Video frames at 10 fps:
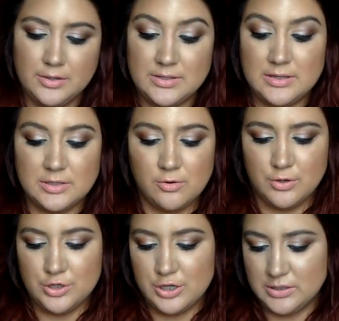It's
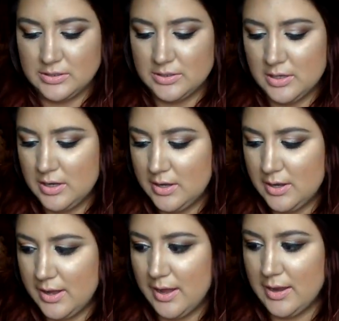gorgeous.
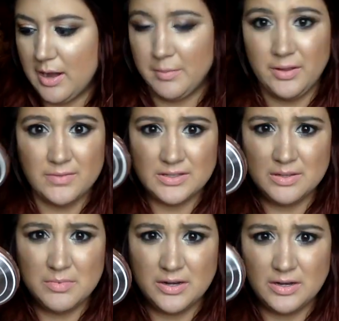And I believe it's
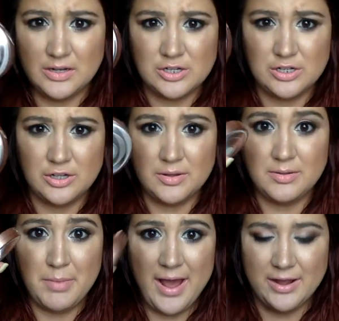limited edition.
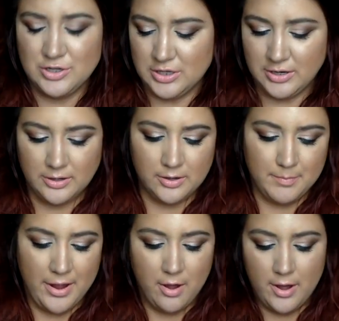The packaging,
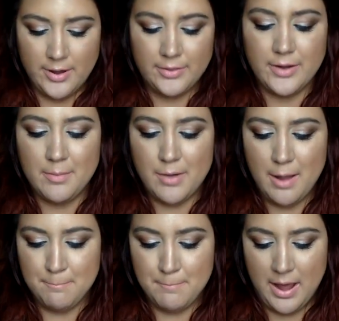my god. And then I
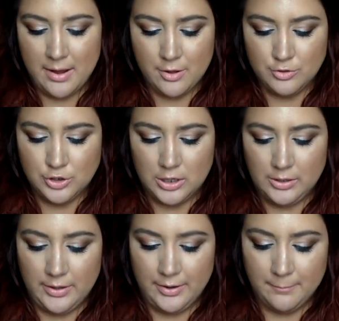brought Mac Oh
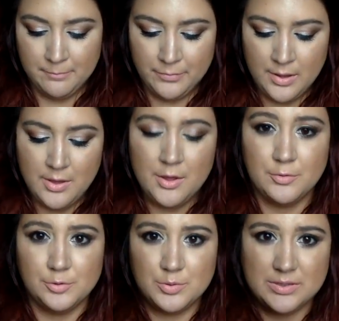Darling,
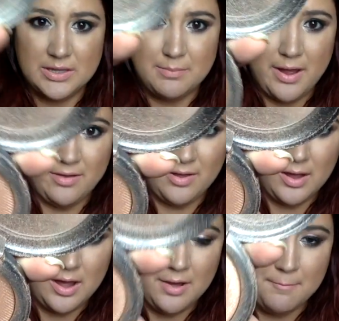which was in my
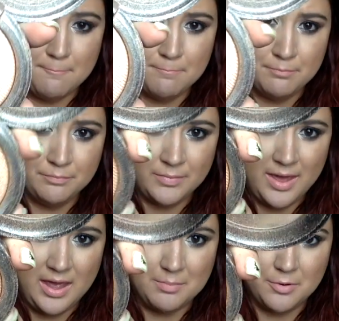
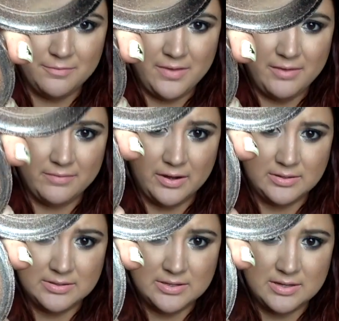April
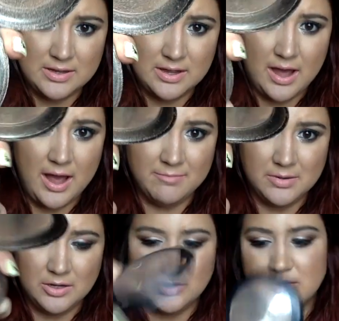favorites. I've
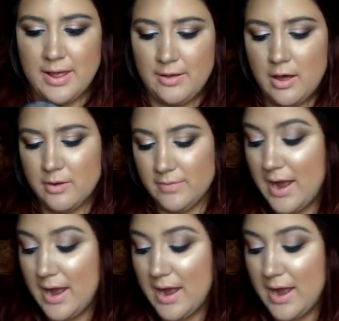been using the hell out of it.